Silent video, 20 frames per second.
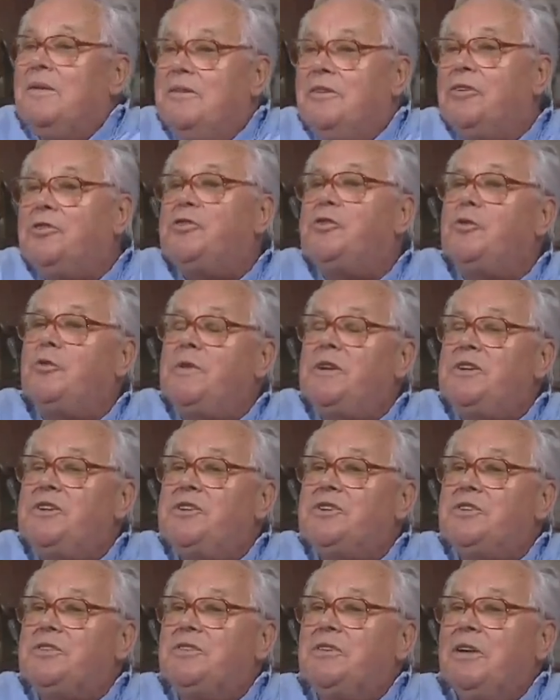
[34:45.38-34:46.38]
the
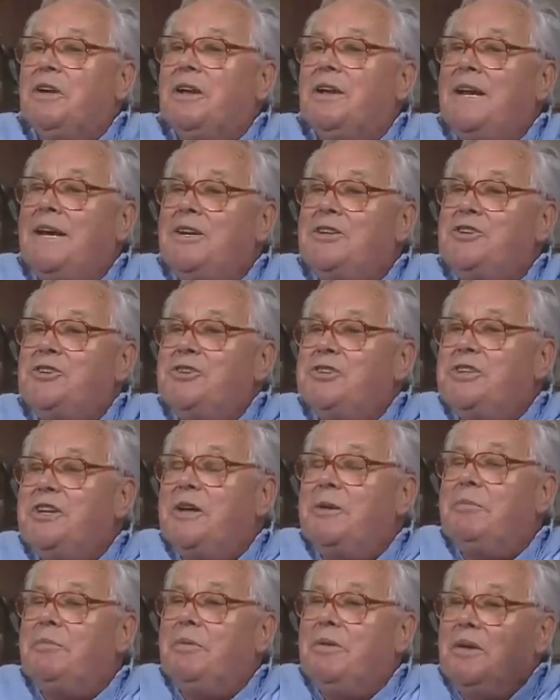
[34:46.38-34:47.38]
Jewish
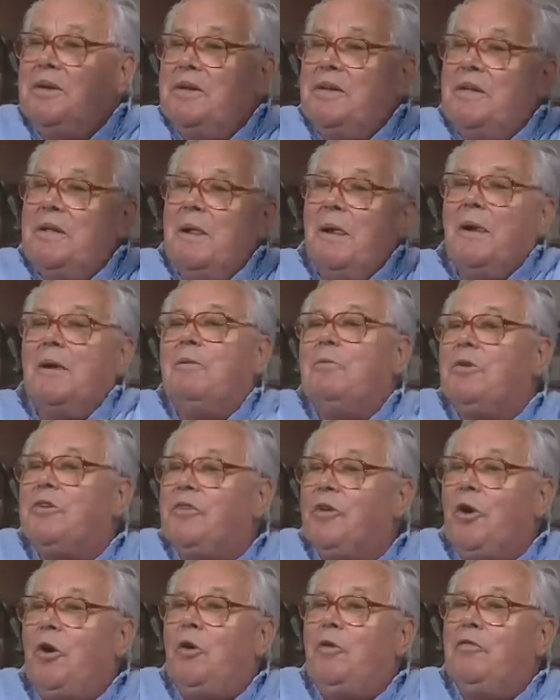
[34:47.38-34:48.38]
relationship
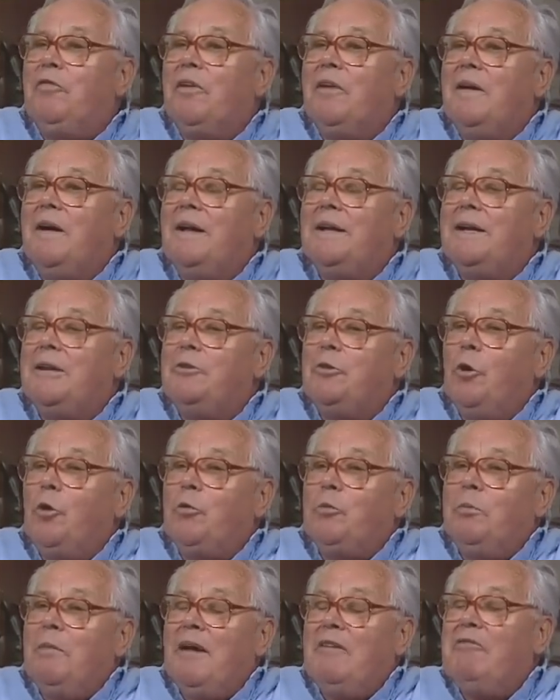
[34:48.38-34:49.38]
was over. And he
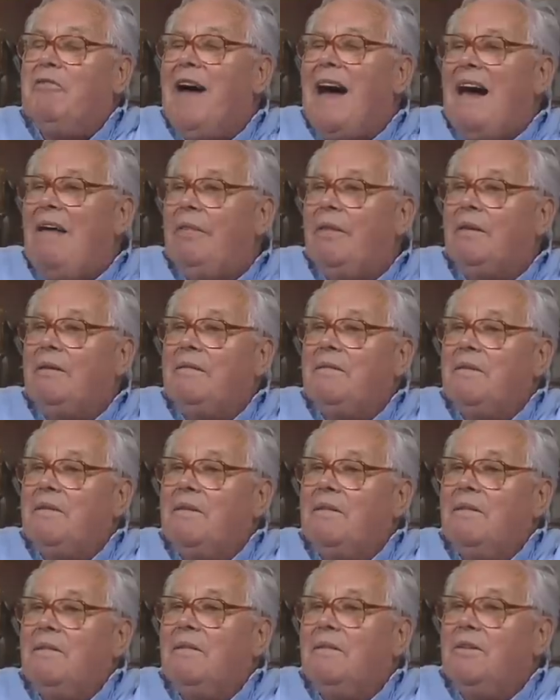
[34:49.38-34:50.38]
told my father,
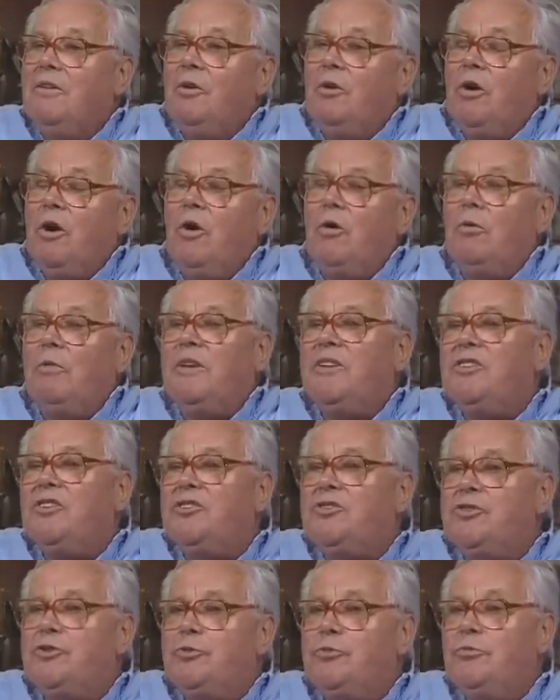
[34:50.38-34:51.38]
you go with a
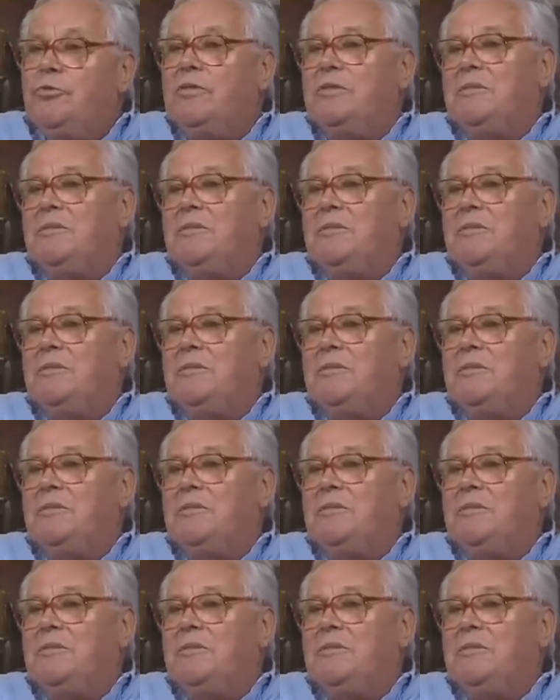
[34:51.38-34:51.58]
Jew.